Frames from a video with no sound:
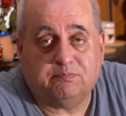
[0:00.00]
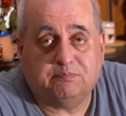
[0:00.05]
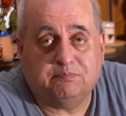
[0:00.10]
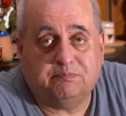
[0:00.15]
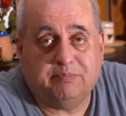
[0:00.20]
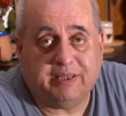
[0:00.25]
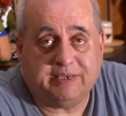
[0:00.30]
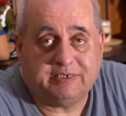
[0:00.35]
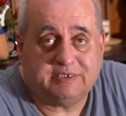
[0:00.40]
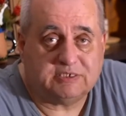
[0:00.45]

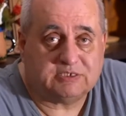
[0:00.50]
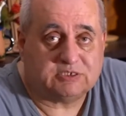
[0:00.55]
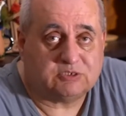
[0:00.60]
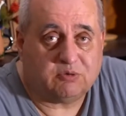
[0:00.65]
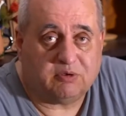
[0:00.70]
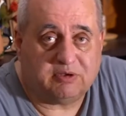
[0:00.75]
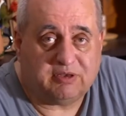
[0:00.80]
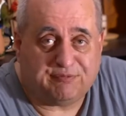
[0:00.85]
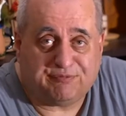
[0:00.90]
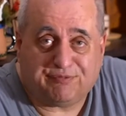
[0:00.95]
Batis
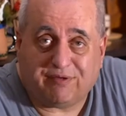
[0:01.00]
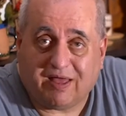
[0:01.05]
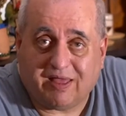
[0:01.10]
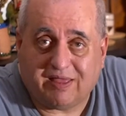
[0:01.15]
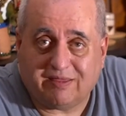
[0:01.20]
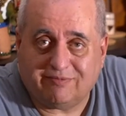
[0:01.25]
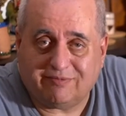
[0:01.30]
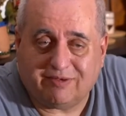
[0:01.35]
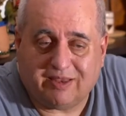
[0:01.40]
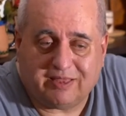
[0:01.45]

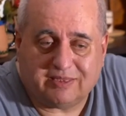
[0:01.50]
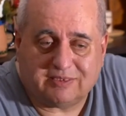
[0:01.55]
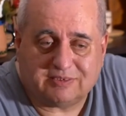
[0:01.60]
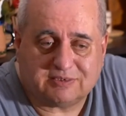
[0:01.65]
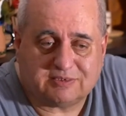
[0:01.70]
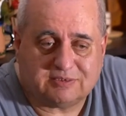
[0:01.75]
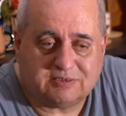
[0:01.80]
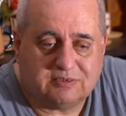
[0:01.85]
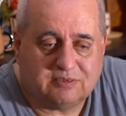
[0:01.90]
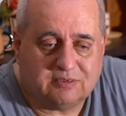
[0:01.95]
25
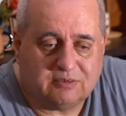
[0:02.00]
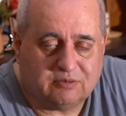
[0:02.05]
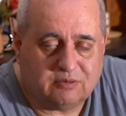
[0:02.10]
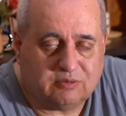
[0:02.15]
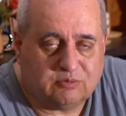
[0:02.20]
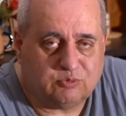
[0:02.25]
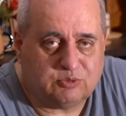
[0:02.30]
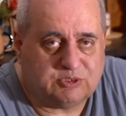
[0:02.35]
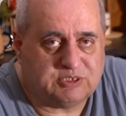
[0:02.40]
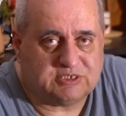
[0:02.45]
lens,
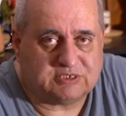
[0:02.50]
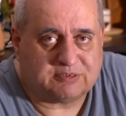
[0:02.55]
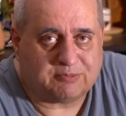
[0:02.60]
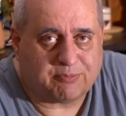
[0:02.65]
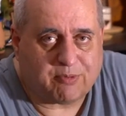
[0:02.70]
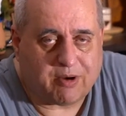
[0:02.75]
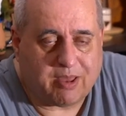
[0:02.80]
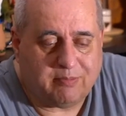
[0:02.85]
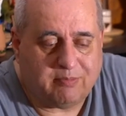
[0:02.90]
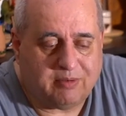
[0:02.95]
which is a
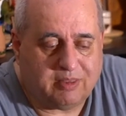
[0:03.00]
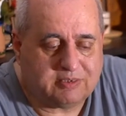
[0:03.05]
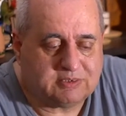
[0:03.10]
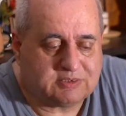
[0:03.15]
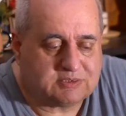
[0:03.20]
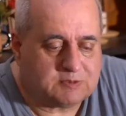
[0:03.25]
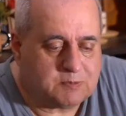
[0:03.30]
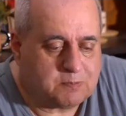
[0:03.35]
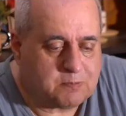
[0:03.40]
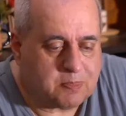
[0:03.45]
prime
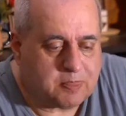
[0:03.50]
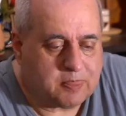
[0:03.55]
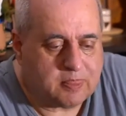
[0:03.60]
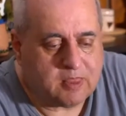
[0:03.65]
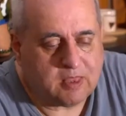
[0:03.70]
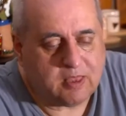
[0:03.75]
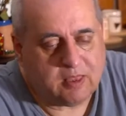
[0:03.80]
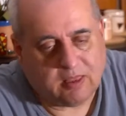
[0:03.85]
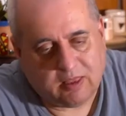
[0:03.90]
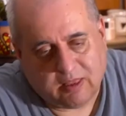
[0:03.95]
lens,
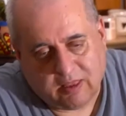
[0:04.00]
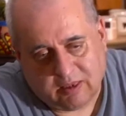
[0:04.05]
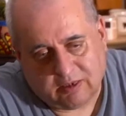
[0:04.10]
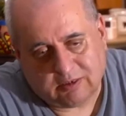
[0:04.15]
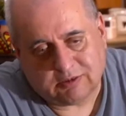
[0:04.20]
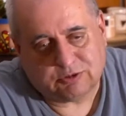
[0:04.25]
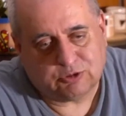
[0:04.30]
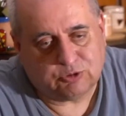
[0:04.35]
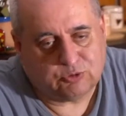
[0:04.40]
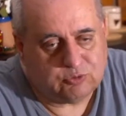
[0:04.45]

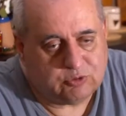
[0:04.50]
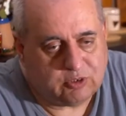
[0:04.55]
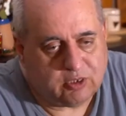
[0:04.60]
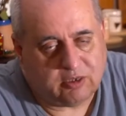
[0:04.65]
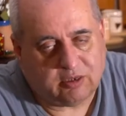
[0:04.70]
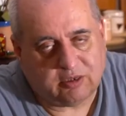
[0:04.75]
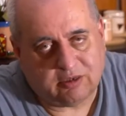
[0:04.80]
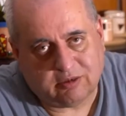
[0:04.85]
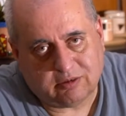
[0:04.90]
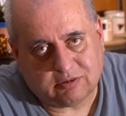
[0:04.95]
to
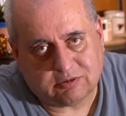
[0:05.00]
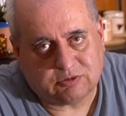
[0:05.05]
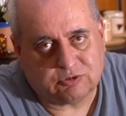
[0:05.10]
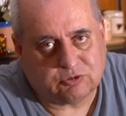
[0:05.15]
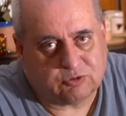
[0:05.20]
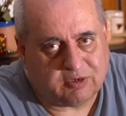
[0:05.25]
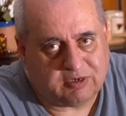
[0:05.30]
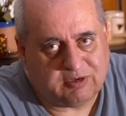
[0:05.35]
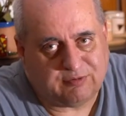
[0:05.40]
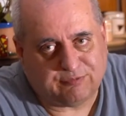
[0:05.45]
the
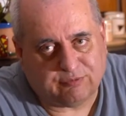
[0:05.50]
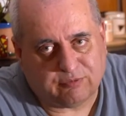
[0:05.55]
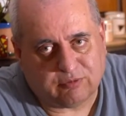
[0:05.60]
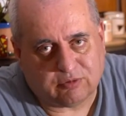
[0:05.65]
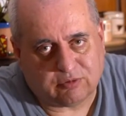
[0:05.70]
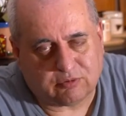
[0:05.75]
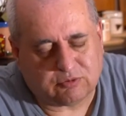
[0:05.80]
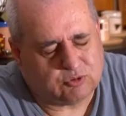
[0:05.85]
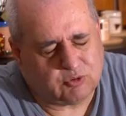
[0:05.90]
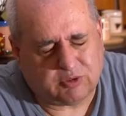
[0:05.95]

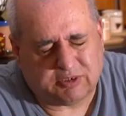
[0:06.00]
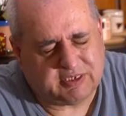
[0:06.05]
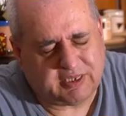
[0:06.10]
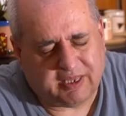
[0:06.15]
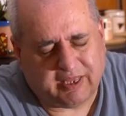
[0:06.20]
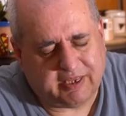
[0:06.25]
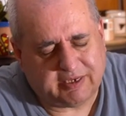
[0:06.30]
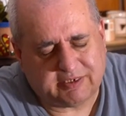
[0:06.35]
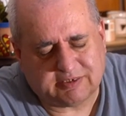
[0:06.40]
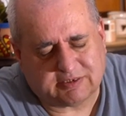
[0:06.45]
24,
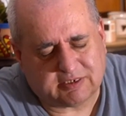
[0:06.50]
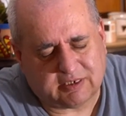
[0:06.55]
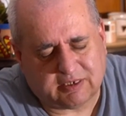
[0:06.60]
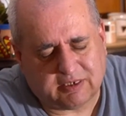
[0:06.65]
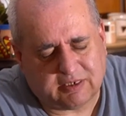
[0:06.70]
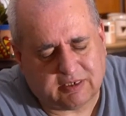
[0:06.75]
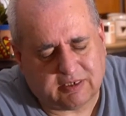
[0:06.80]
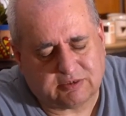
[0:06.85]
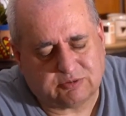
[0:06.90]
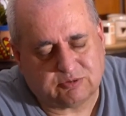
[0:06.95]
28
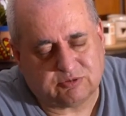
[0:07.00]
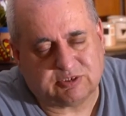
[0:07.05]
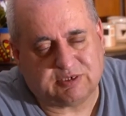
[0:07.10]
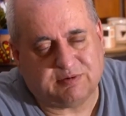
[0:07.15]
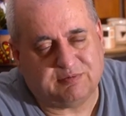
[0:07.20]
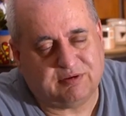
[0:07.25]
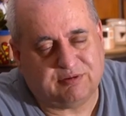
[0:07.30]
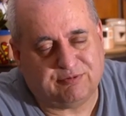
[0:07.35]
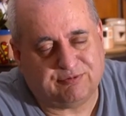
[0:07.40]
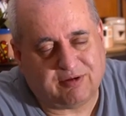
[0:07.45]
to
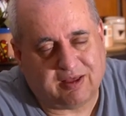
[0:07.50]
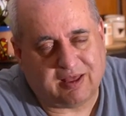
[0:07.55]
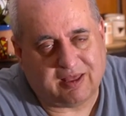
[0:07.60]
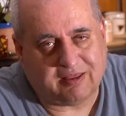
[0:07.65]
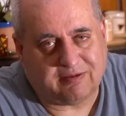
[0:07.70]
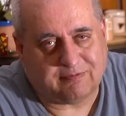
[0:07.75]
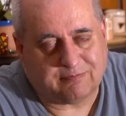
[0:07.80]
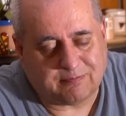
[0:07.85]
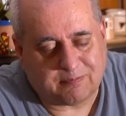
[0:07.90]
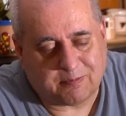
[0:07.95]

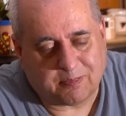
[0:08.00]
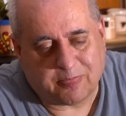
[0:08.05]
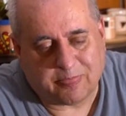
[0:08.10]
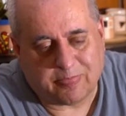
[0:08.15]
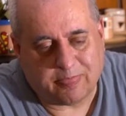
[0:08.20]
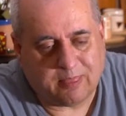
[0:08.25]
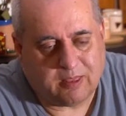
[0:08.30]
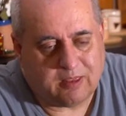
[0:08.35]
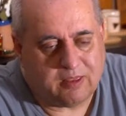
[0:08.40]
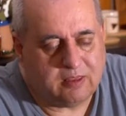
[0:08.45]
75.
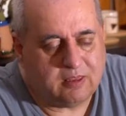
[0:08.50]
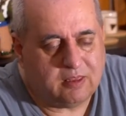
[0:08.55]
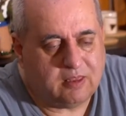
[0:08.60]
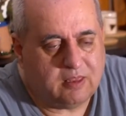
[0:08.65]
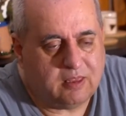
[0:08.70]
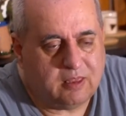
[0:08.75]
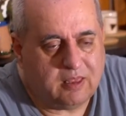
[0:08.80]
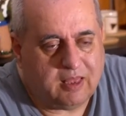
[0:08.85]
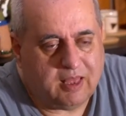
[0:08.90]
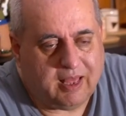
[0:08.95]

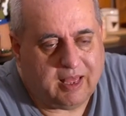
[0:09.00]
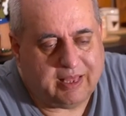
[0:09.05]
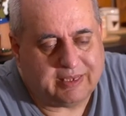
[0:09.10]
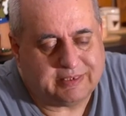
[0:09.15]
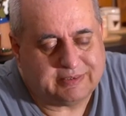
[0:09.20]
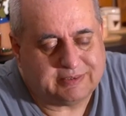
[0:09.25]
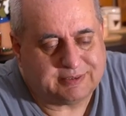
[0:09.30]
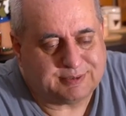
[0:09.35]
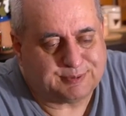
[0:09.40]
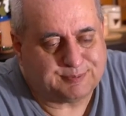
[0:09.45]

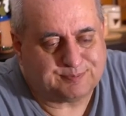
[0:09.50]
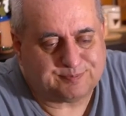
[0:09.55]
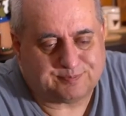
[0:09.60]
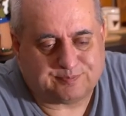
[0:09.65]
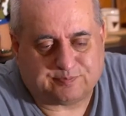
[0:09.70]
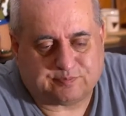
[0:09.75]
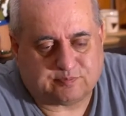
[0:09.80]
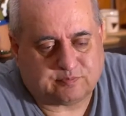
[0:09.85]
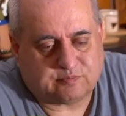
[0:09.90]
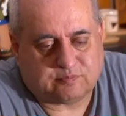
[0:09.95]
And
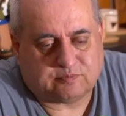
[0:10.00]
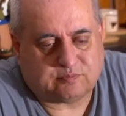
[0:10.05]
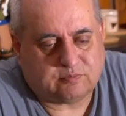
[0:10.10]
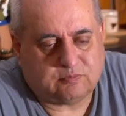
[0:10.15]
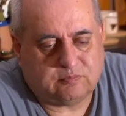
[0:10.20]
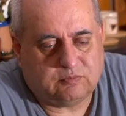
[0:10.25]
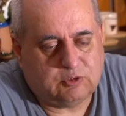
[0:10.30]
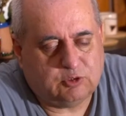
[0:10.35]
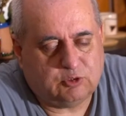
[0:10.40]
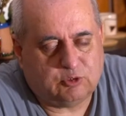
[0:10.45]

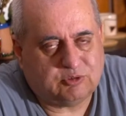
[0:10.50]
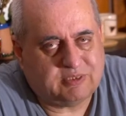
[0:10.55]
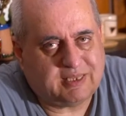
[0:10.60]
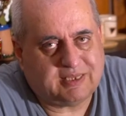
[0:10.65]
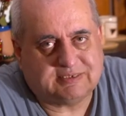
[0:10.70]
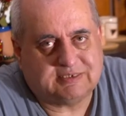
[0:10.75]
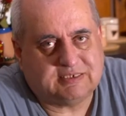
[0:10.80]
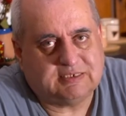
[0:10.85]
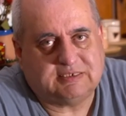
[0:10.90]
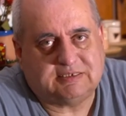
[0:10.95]

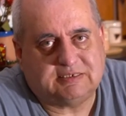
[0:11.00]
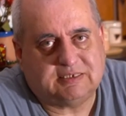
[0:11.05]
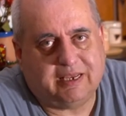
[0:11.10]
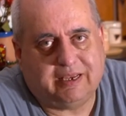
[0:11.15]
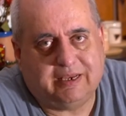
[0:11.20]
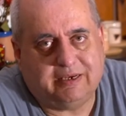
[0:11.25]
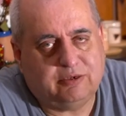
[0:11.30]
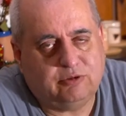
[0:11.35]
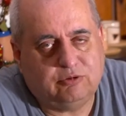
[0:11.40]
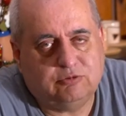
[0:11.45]
that's
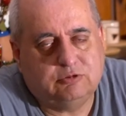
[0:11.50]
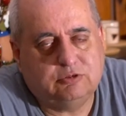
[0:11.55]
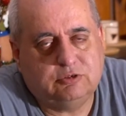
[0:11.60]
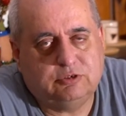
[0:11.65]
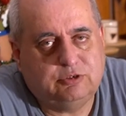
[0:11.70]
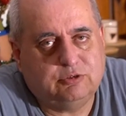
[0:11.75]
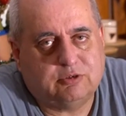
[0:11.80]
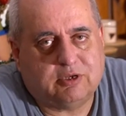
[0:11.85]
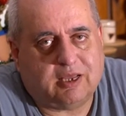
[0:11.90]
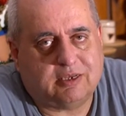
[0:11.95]
insane.
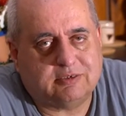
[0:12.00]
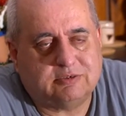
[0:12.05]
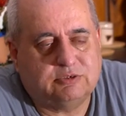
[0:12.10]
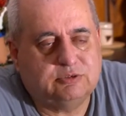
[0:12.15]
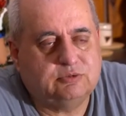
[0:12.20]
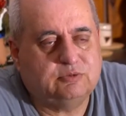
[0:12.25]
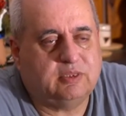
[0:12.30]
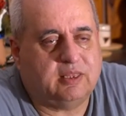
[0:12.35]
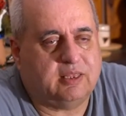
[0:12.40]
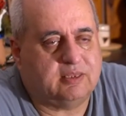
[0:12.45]
You can't
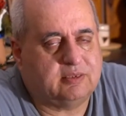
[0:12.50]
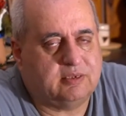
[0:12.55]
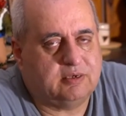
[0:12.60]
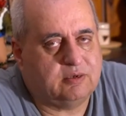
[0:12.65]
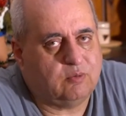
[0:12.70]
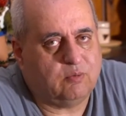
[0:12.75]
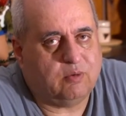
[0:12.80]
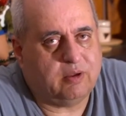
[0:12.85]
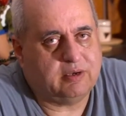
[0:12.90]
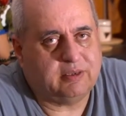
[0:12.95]
do that in
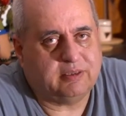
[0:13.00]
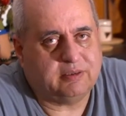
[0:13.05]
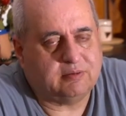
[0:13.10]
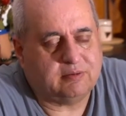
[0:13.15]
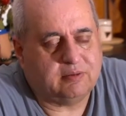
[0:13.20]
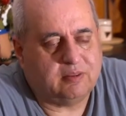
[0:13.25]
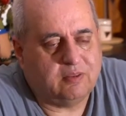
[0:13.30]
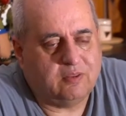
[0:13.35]
a wedding.